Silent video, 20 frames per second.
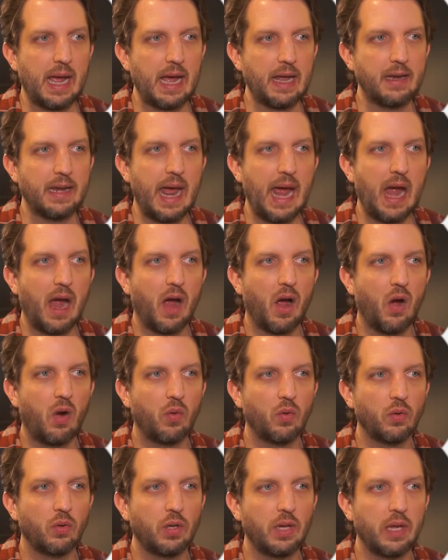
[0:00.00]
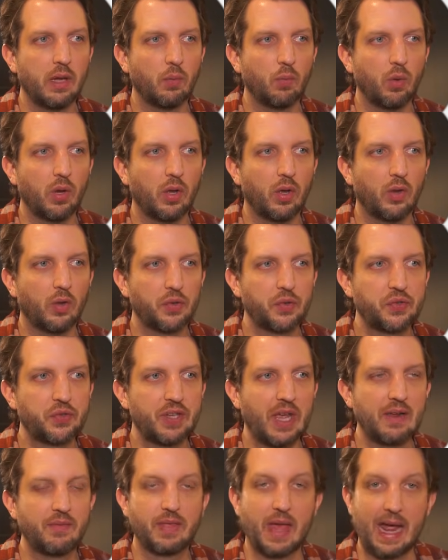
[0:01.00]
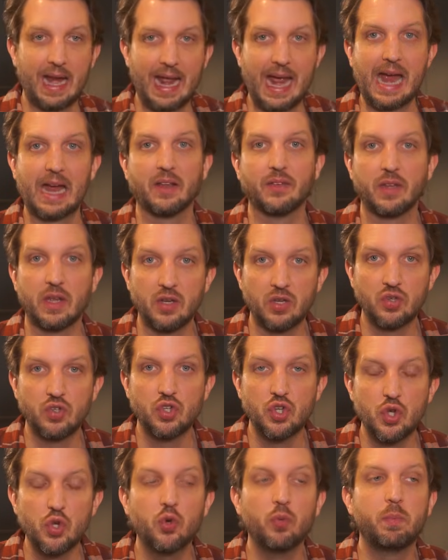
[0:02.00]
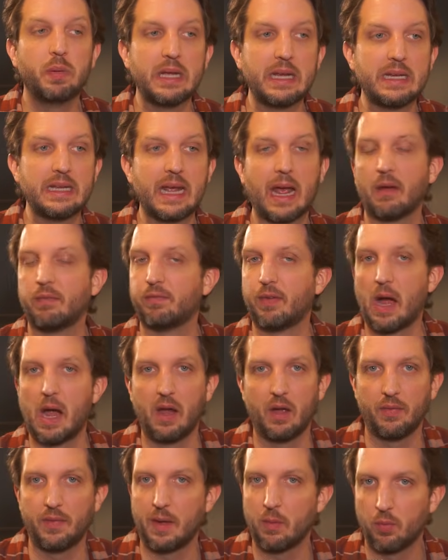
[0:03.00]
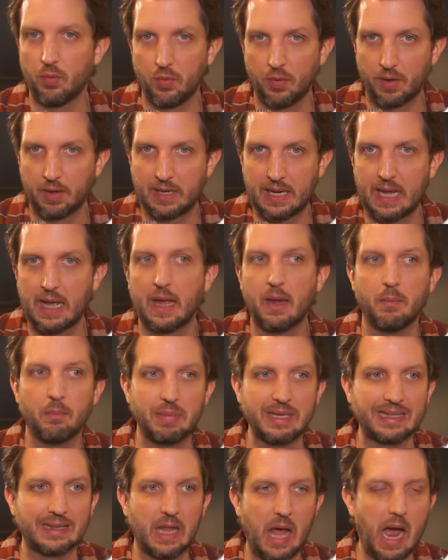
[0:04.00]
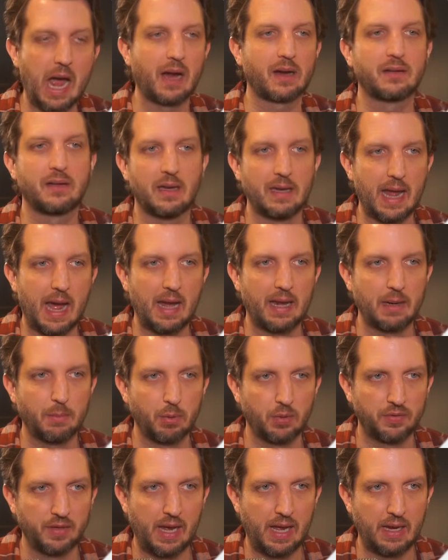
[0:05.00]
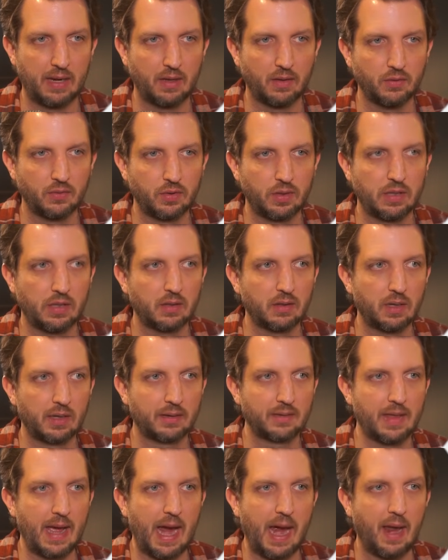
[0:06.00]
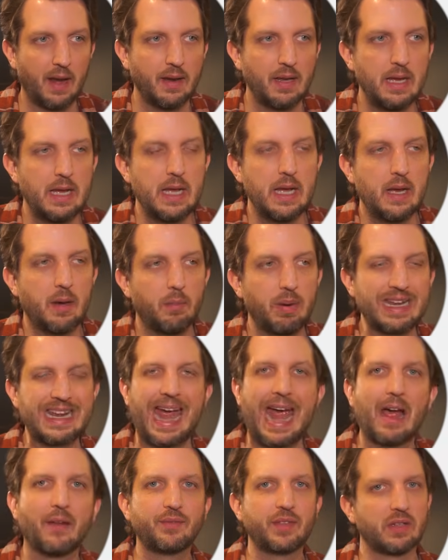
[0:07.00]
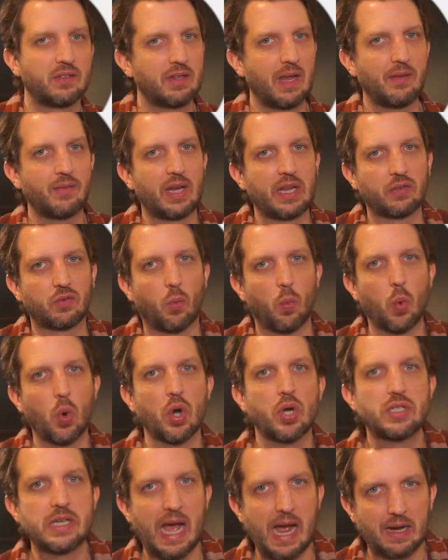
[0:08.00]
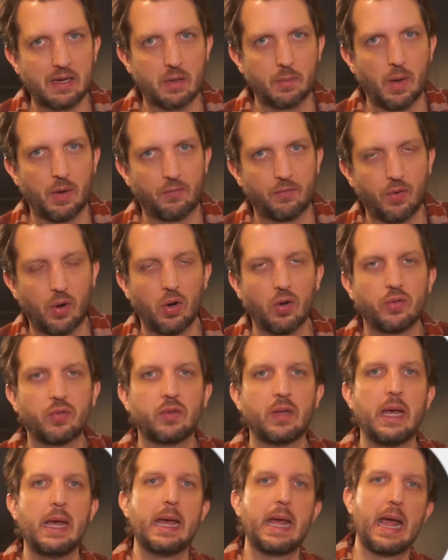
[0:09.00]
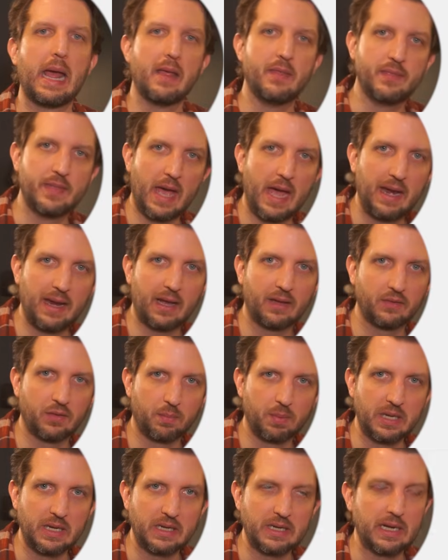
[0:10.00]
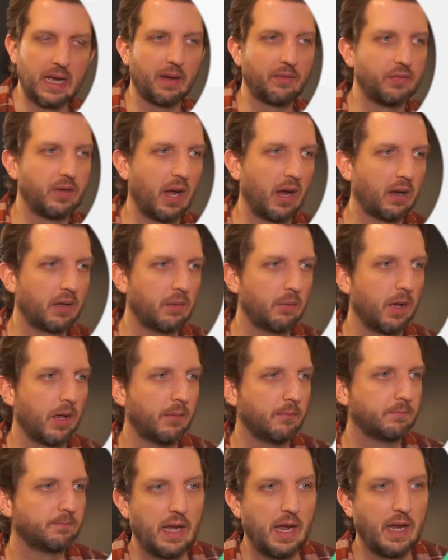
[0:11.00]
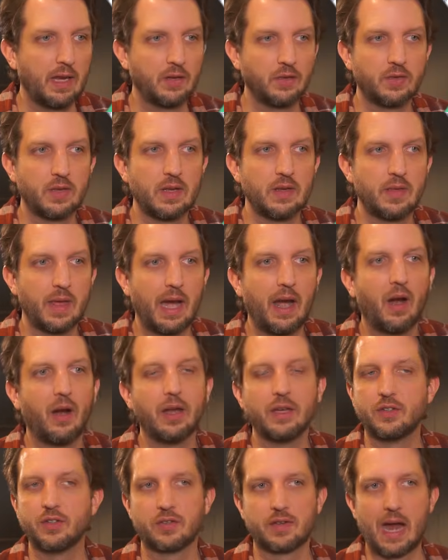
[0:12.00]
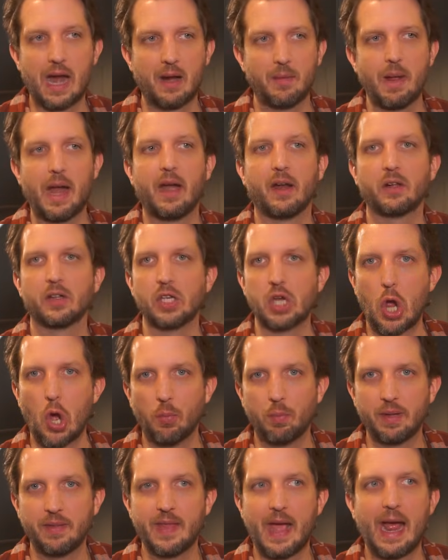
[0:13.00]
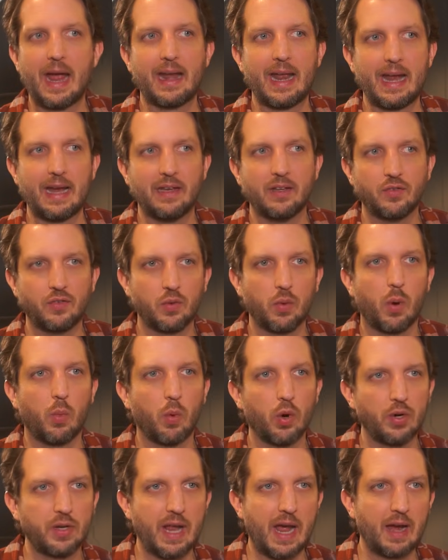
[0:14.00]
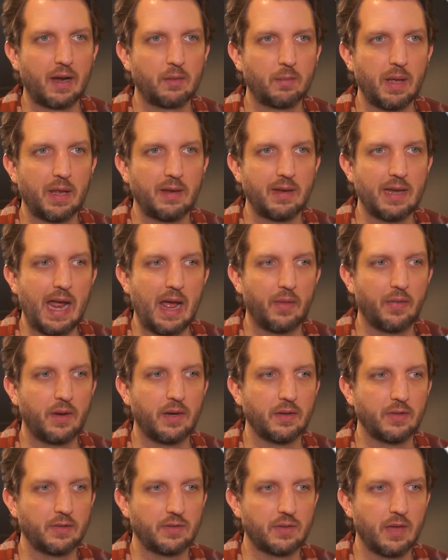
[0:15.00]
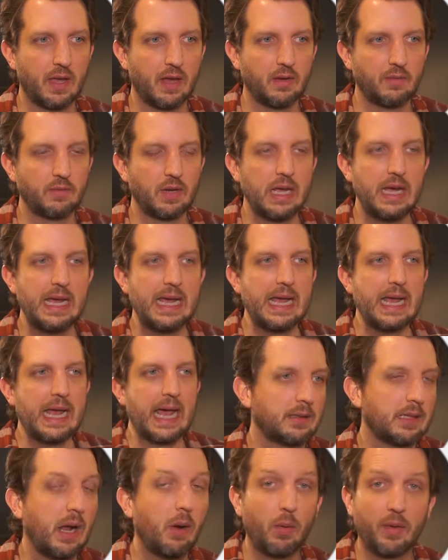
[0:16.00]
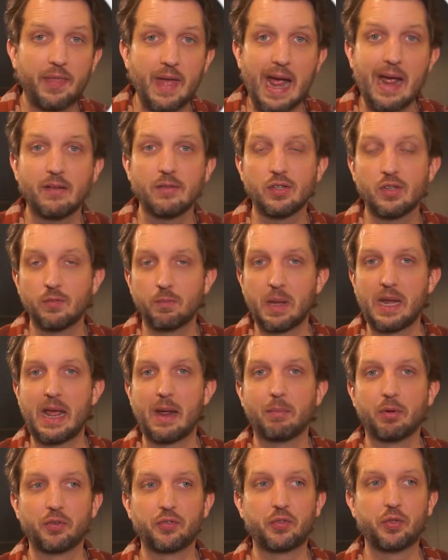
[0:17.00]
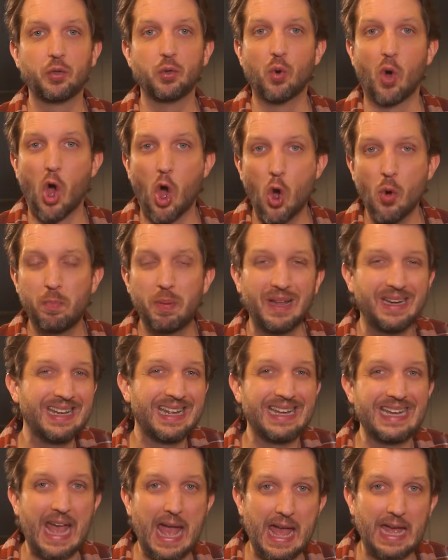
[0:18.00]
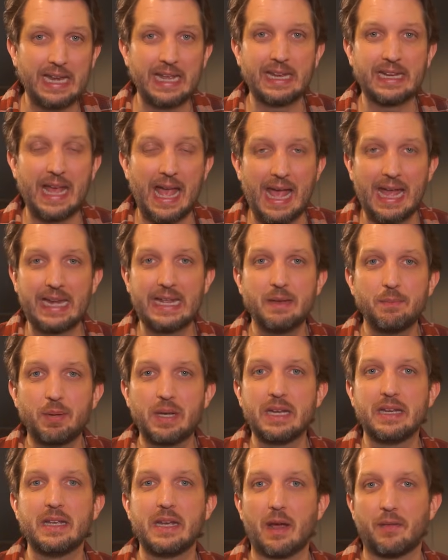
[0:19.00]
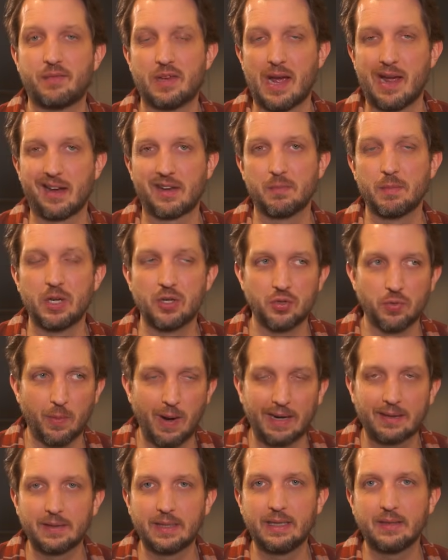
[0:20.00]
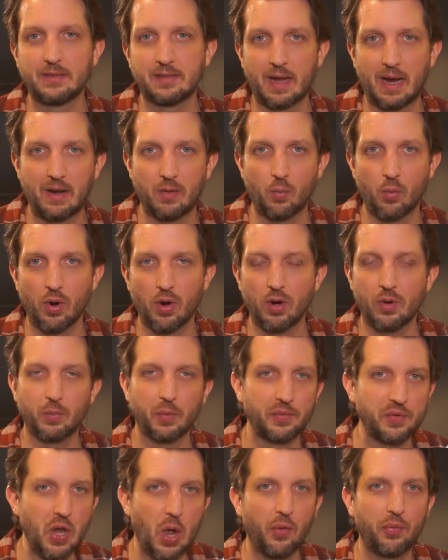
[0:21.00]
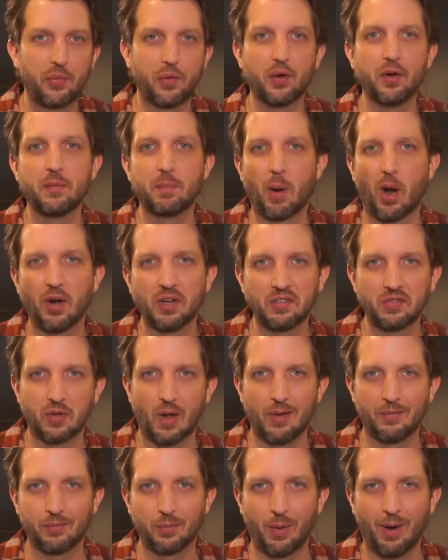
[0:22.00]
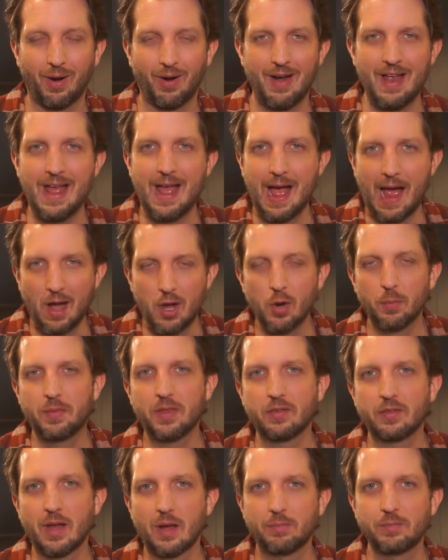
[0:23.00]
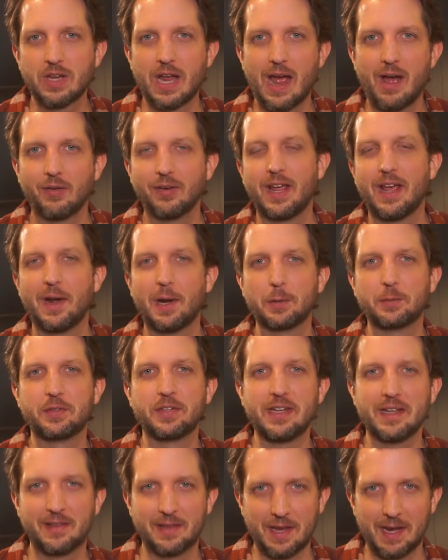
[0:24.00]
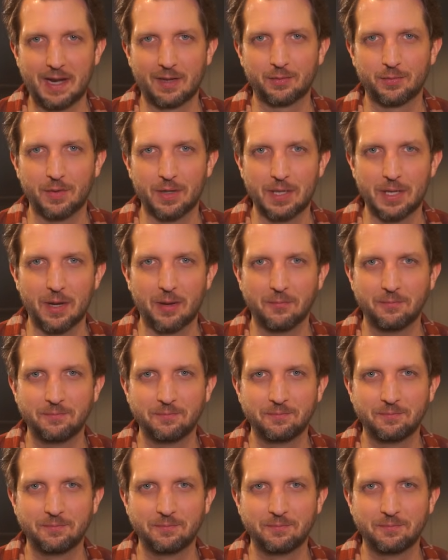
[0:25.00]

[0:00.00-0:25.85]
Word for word: and now it will save that as a new PDF file that will, again, be locked and not able to edit. So you can click that. But you have to save it as a Word document first and then as a PDF document. And you see there, it just automatically opened that into a Word document now that it's saved. And with that, you've been able to open and edit any PDF document directly inside of Word with no third-party software. I hope this helped you out, and I'll see you in the next video.